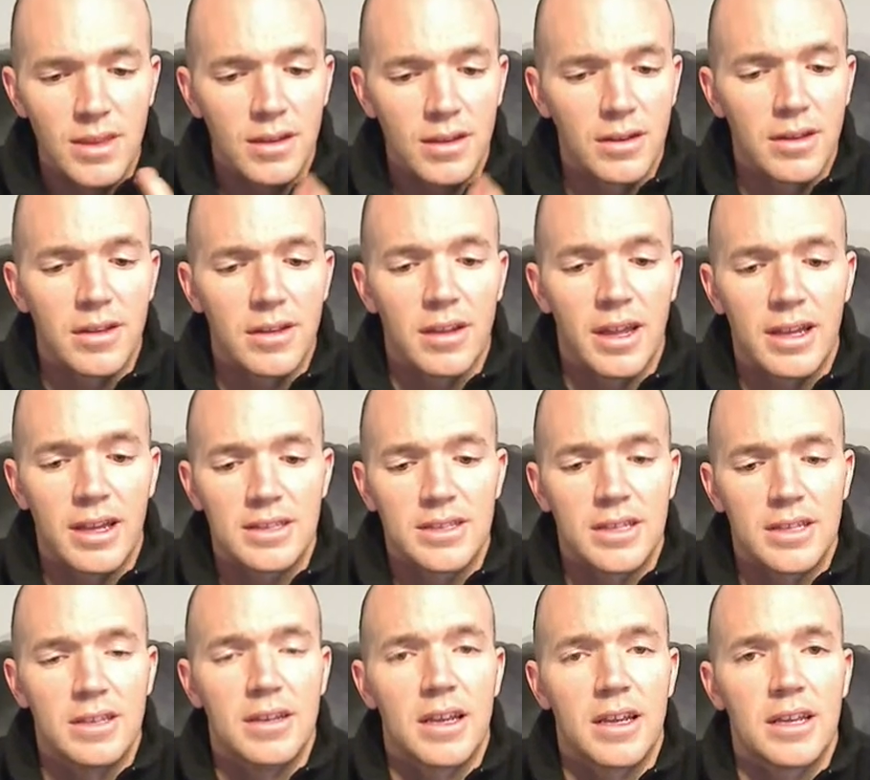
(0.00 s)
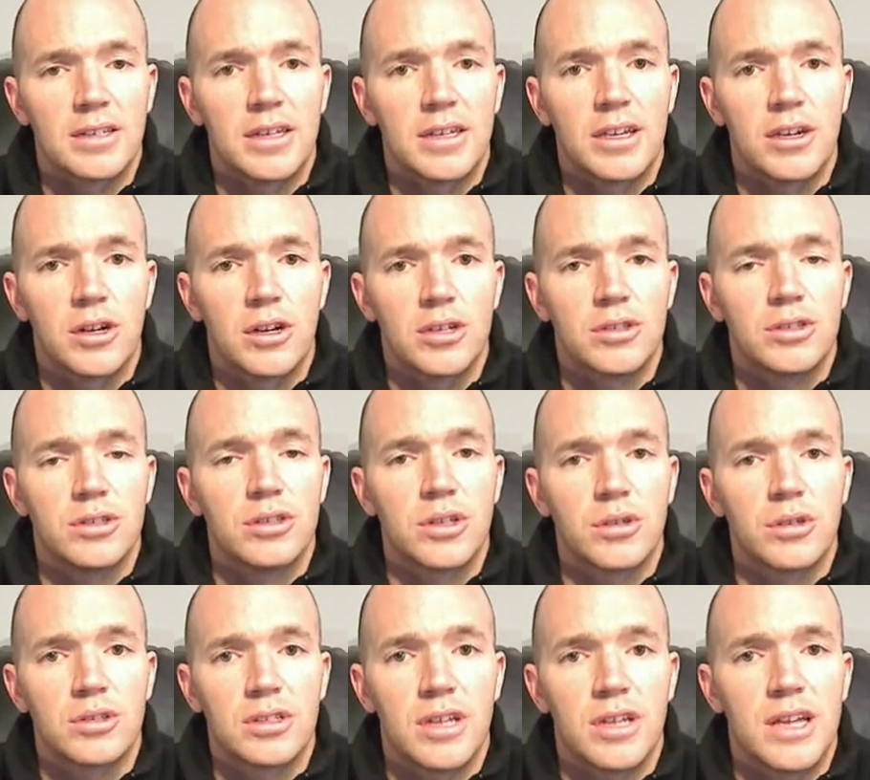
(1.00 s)
Like I said, the nicotine cartridge
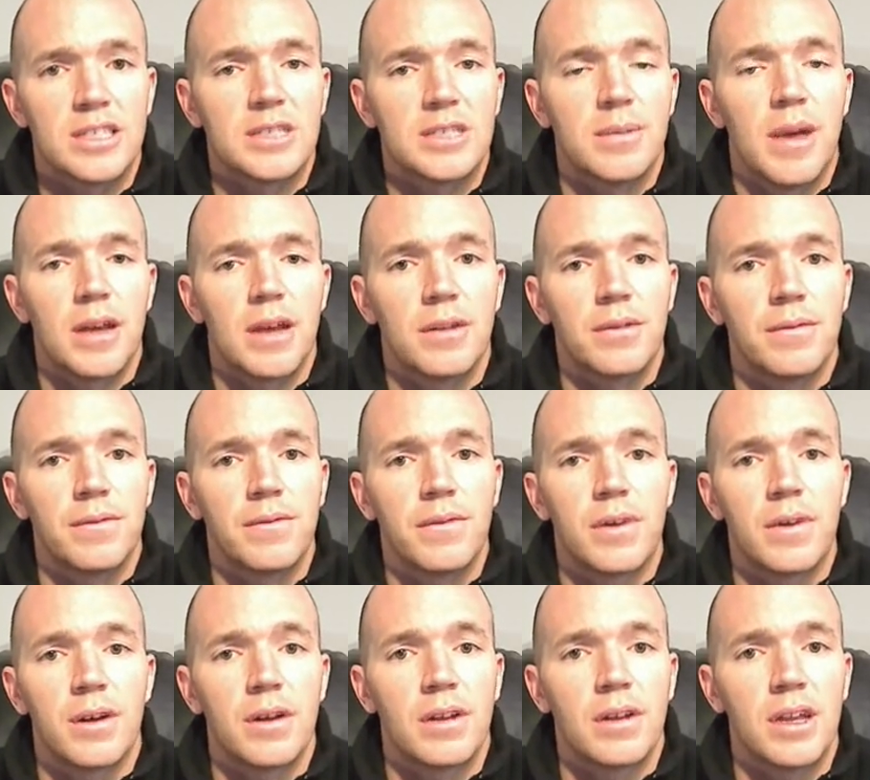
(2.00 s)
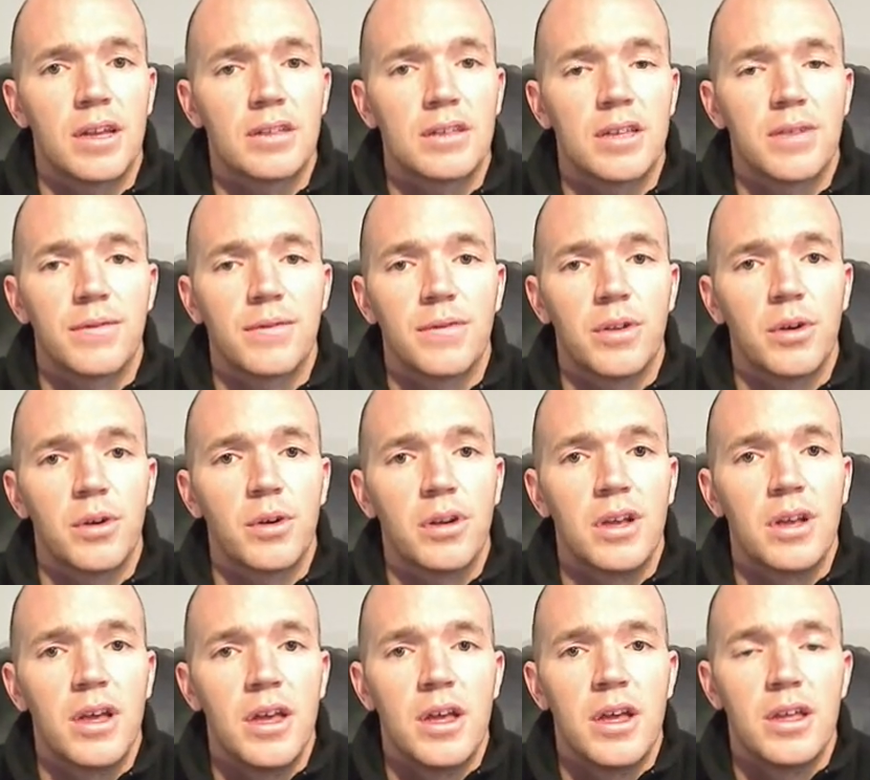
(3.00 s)
holds a nice amount of nicotine fluid,
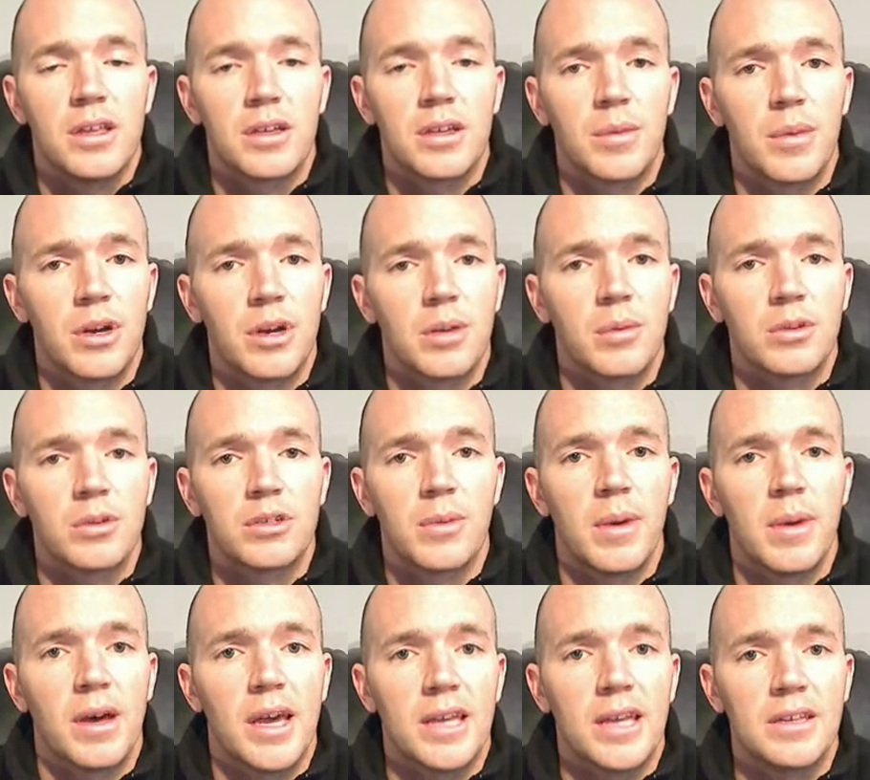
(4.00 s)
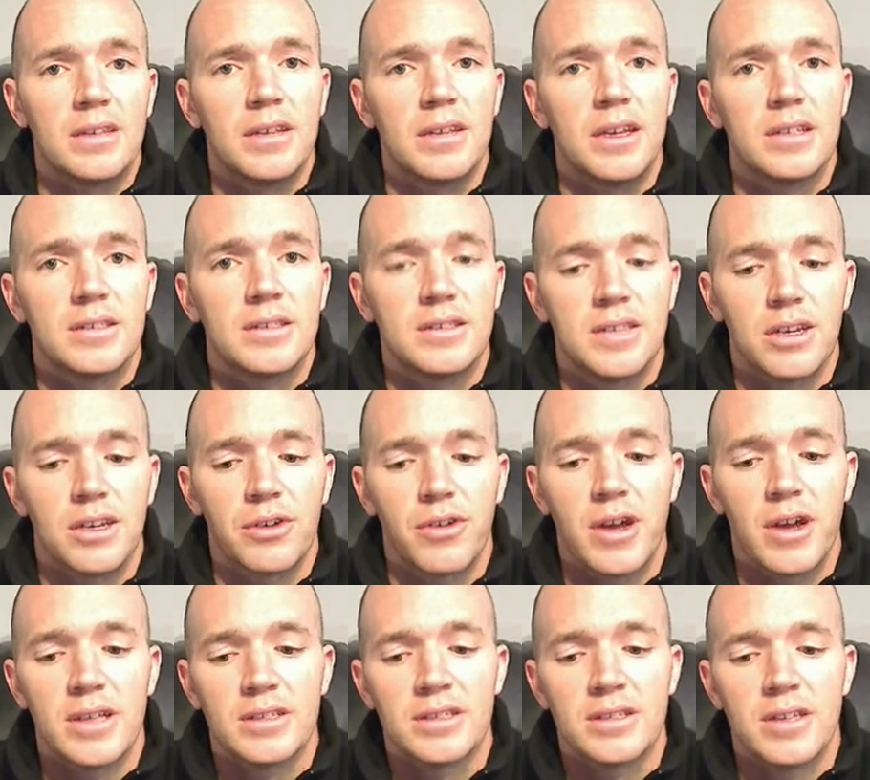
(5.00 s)
comparable to about 8 to 10
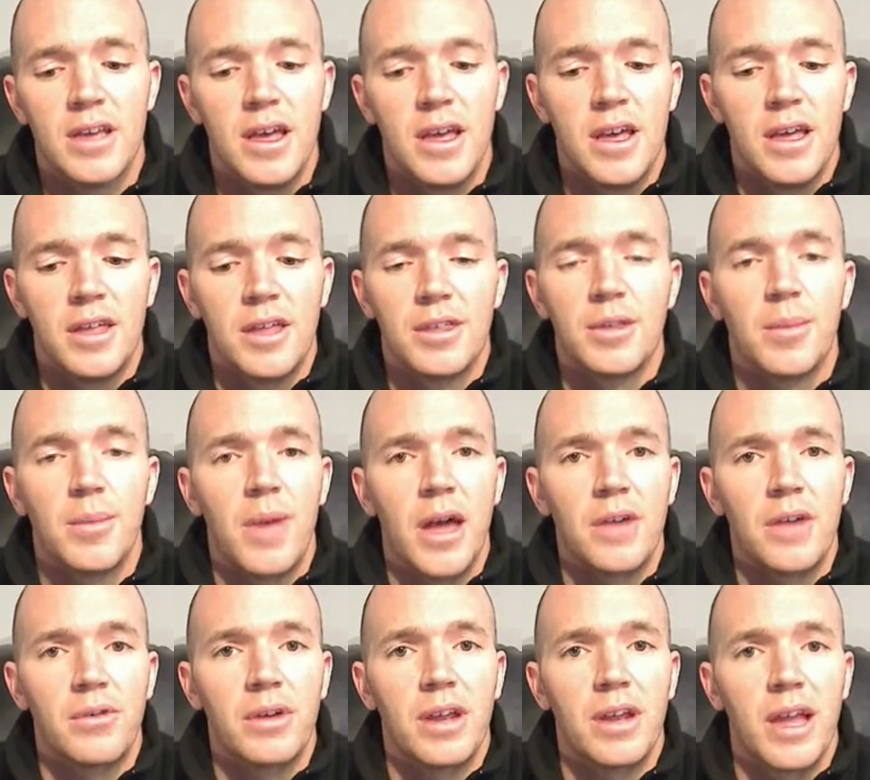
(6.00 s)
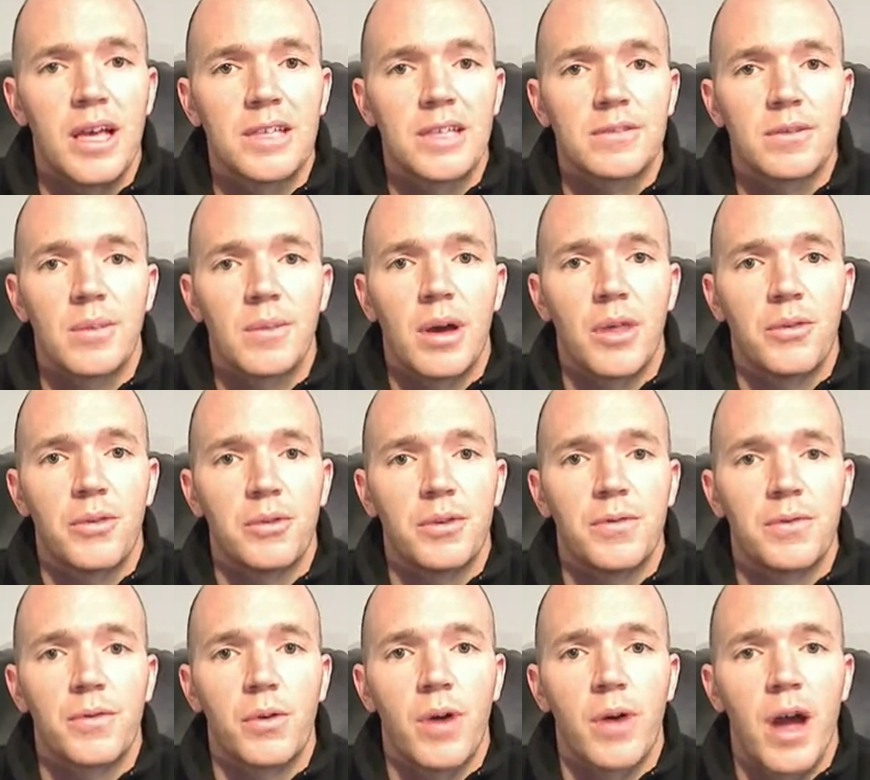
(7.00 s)
cigarettes. The battery lasts for about 3 to
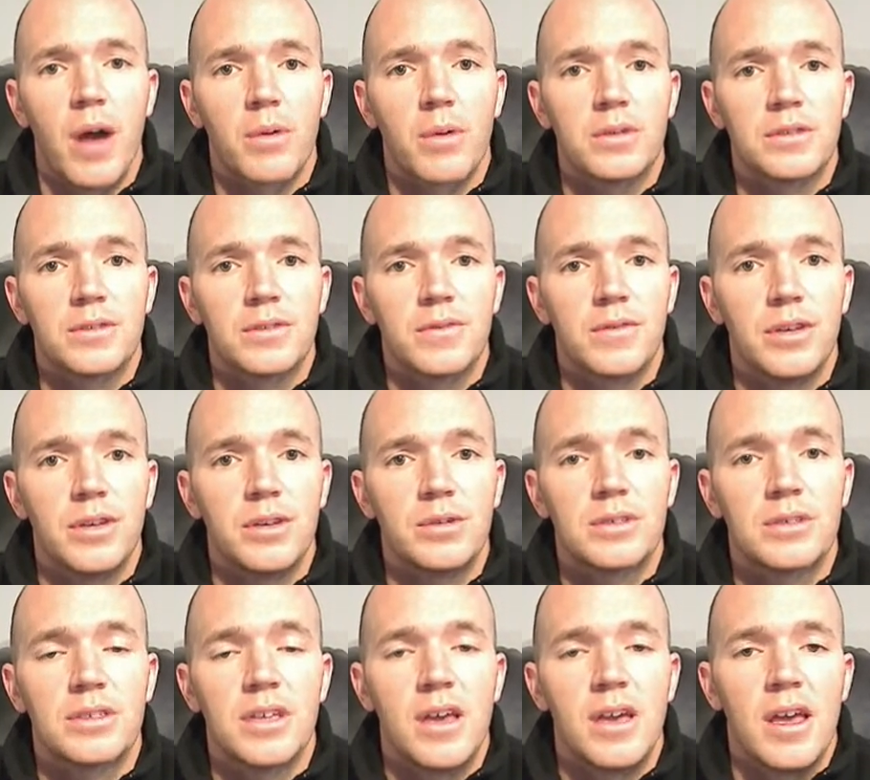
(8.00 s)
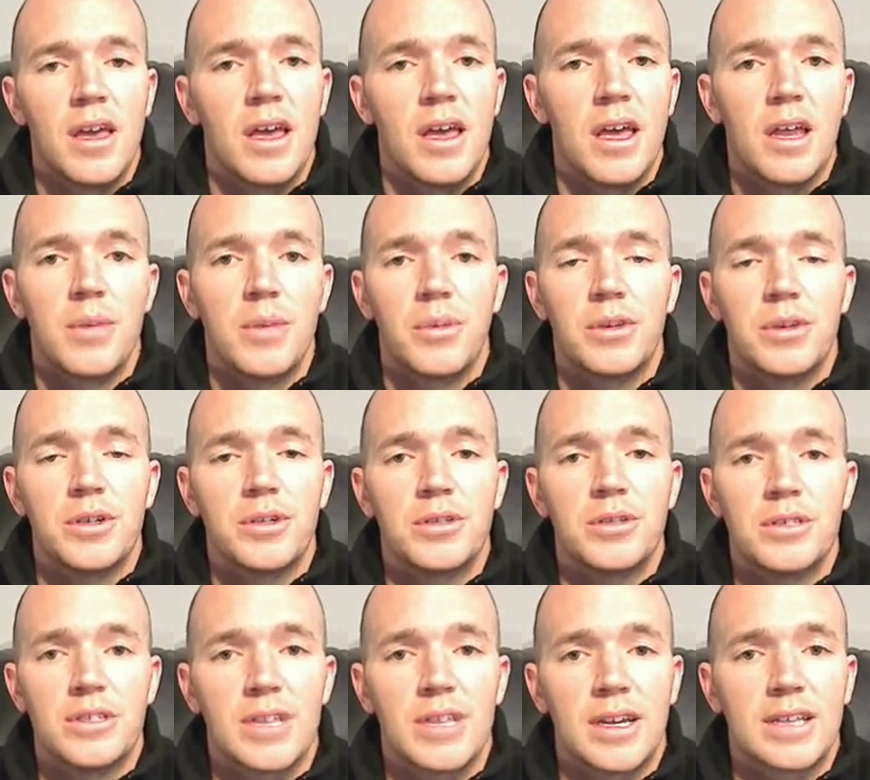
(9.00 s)
4 hours of use, and it
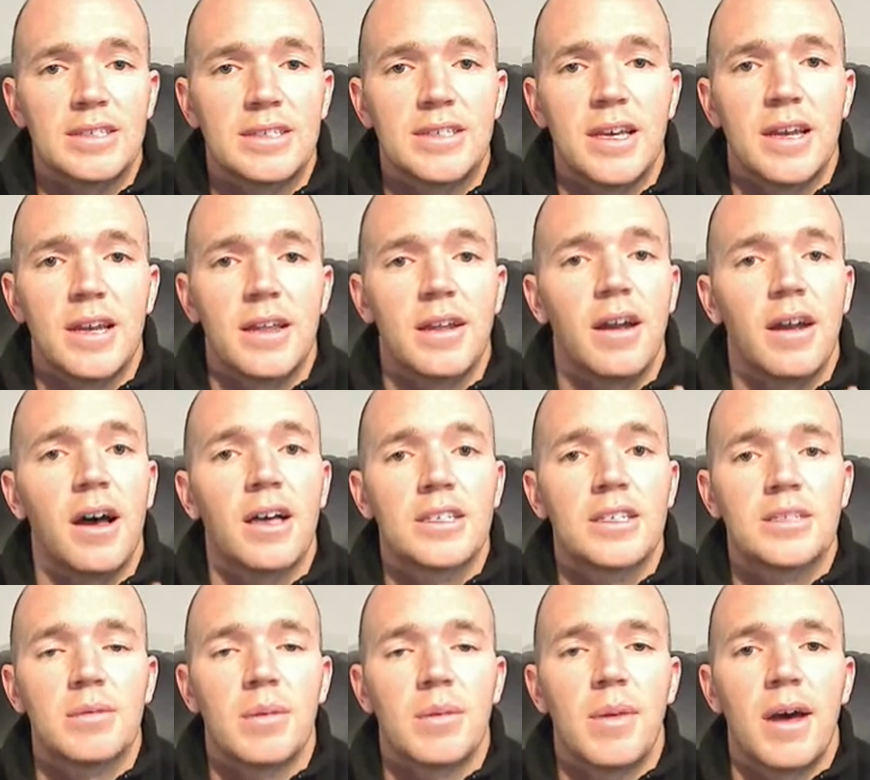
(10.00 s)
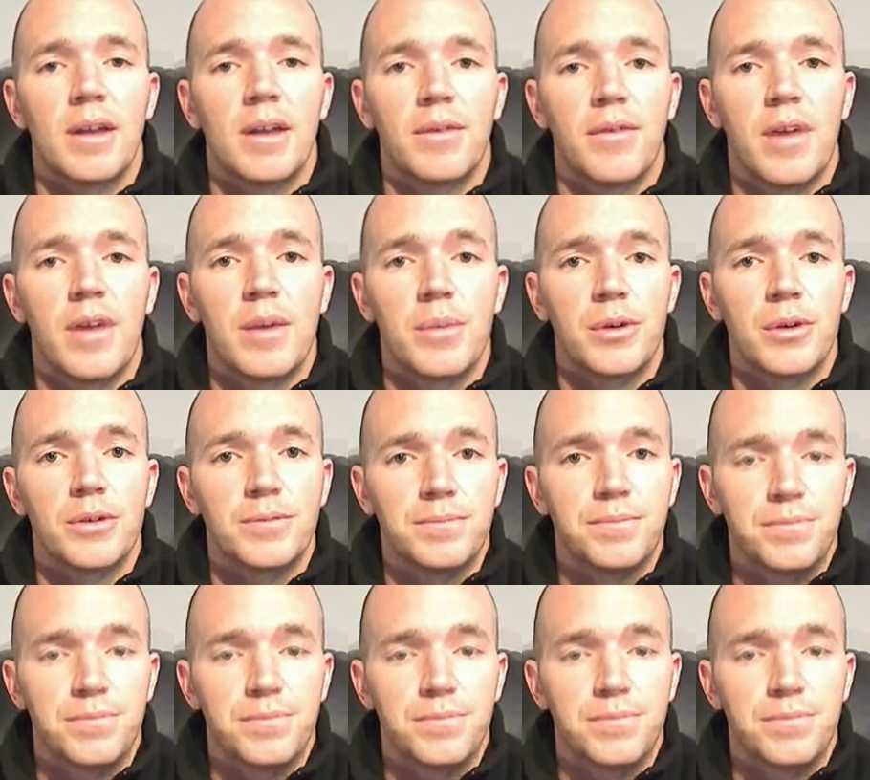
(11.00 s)
produces, like I said, an awesome amount of vapor.